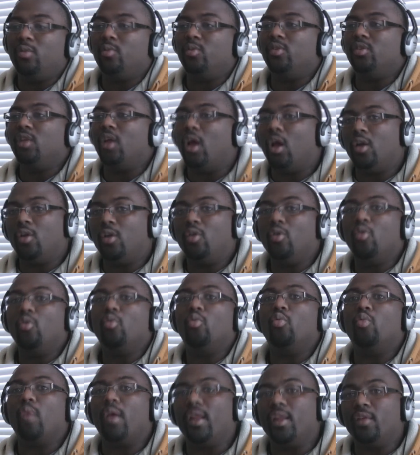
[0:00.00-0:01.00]
He was not
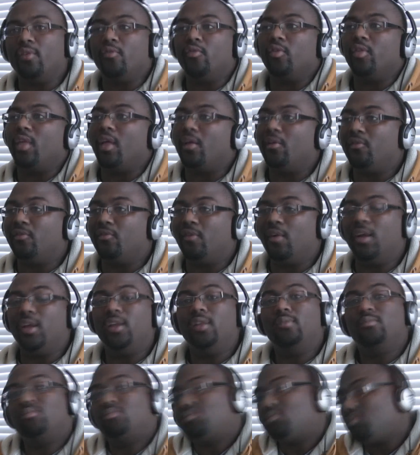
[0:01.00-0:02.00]
ready for that
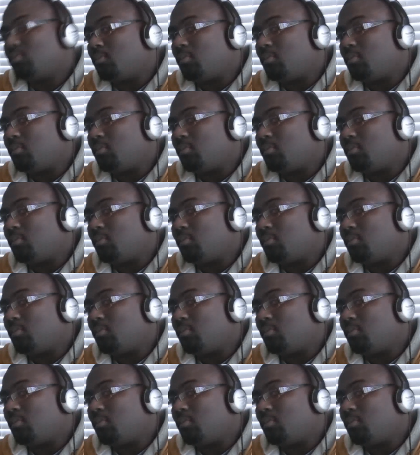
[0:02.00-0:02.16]
fight.